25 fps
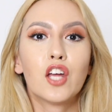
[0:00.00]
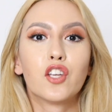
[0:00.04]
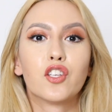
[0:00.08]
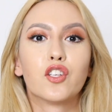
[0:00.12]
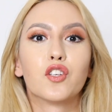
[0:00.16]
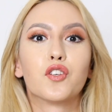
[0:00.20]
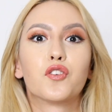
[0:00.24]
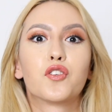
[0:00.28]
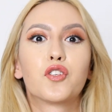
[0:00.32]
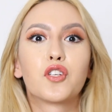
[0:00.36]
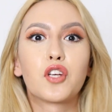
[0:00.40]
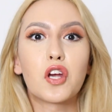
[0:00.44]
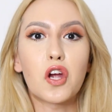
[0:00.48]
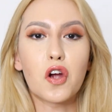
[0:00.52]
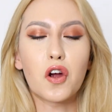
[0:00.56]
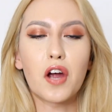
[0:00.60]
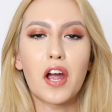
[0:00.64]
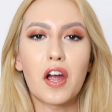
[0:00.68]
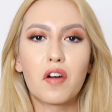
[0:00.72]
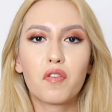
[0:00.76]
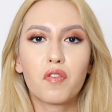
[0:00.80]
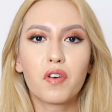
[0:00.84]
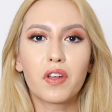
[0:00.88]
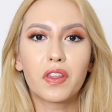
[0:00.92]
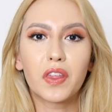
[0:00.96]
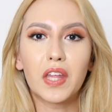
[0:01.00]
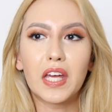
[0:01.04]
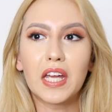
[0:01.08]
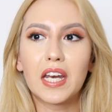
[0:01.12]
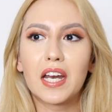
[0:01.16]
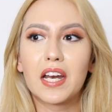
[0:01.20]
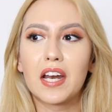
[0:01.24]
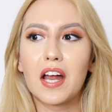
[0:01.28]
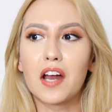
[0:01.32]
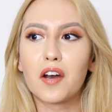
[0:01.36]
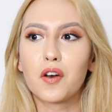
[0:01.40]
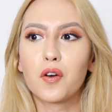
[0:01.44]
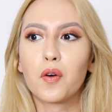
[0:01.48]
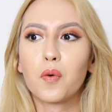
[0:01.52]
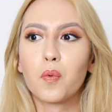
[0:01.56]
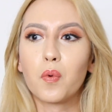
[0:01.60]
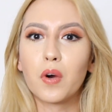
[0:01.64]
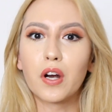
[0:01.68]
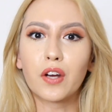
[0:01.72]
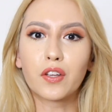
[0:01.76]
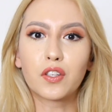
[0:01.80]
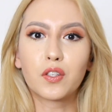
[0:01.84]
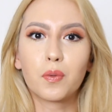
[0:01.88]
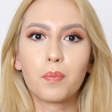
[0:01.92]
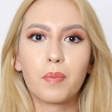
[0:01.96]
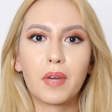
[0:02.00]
just share everything and i don't know where to